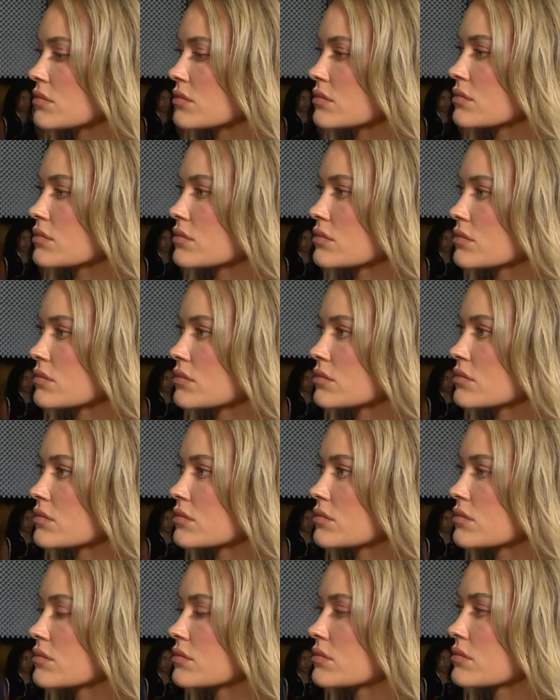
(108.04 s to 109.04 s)

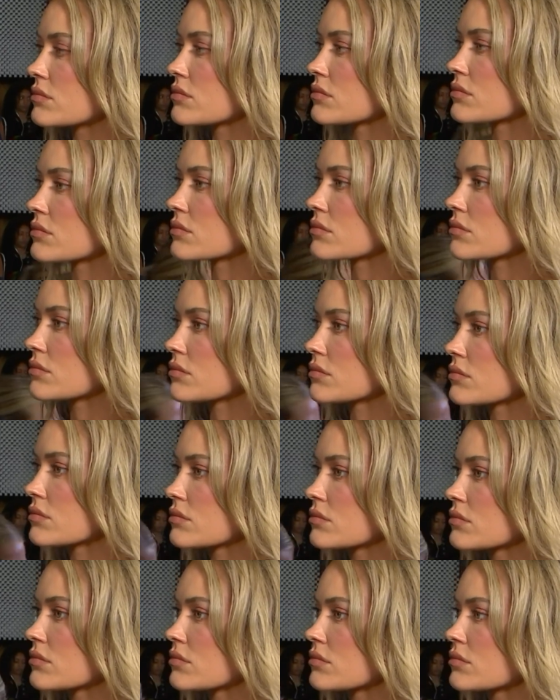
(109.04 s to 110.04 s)

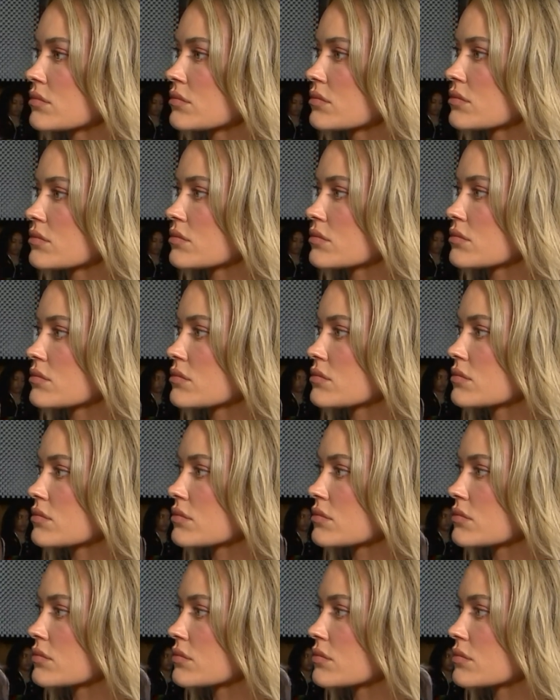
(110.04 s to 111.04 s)

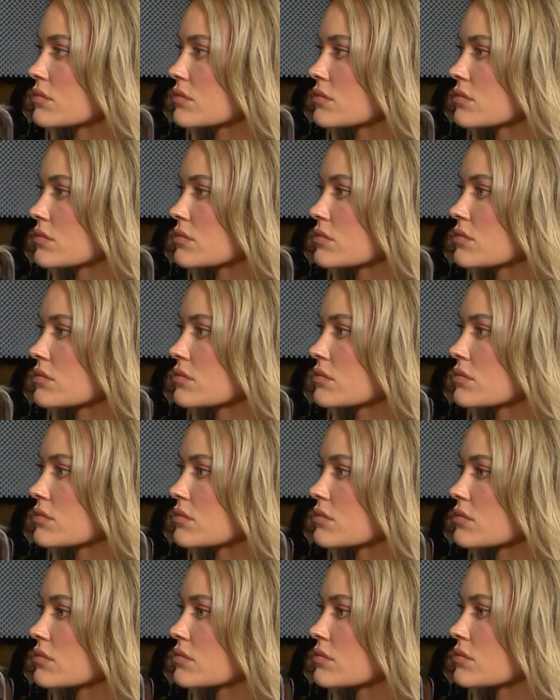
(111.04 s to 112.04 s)

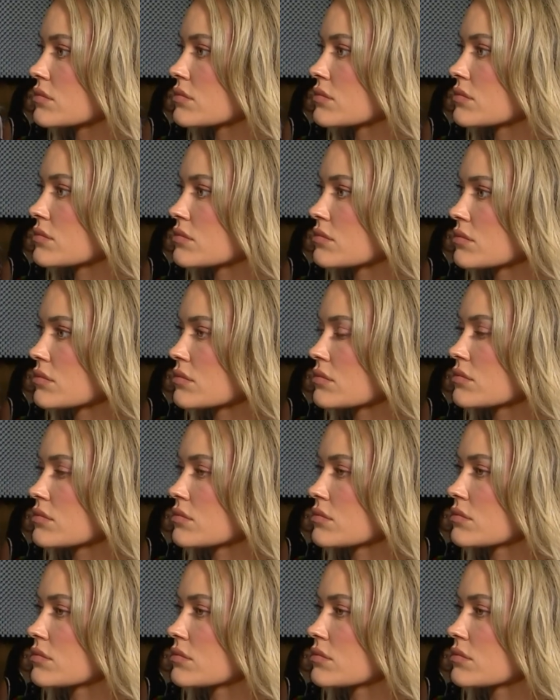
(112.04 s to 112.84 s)
(not speaking)